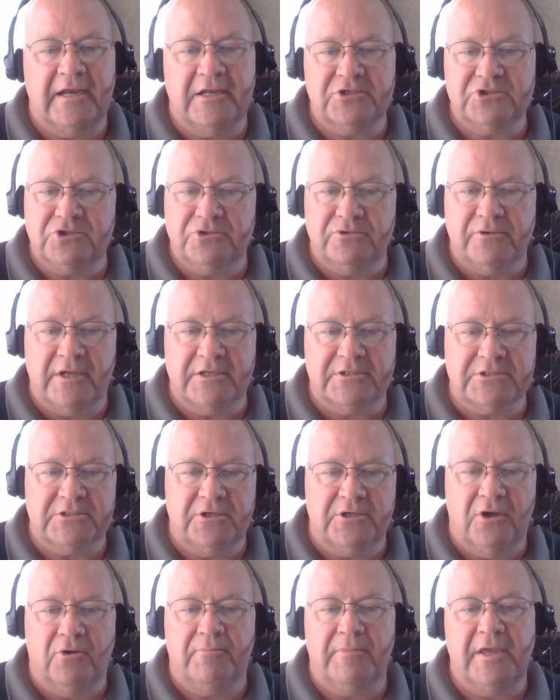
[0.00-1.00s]
And as you get
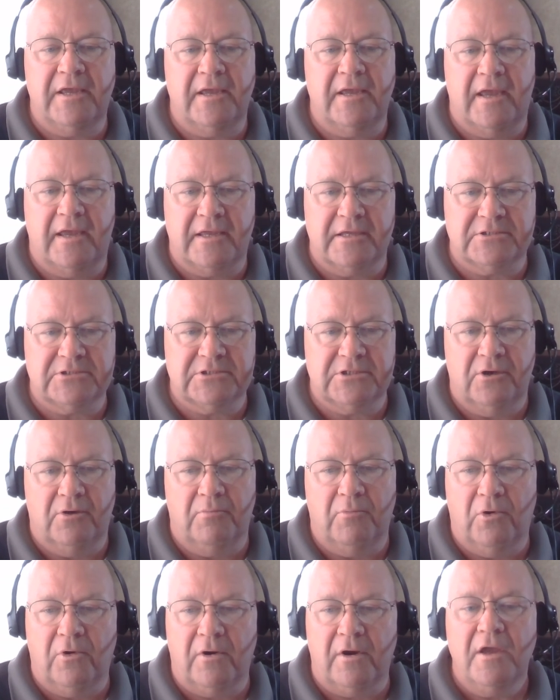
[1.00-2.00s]
to know me and get to
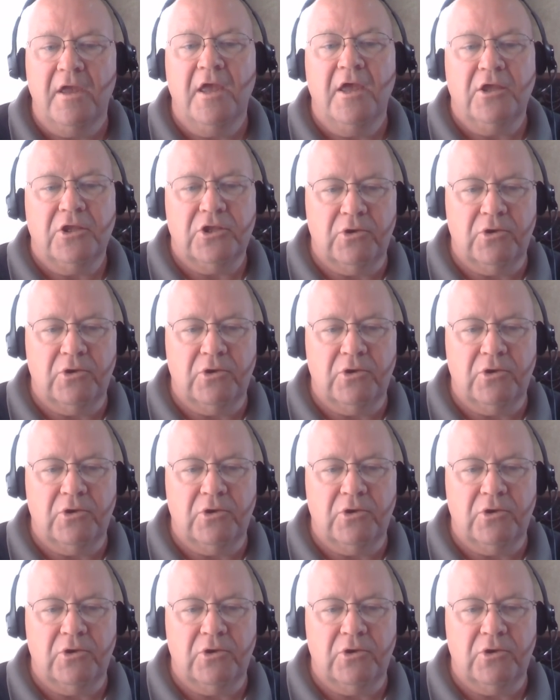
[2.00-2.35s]
know more,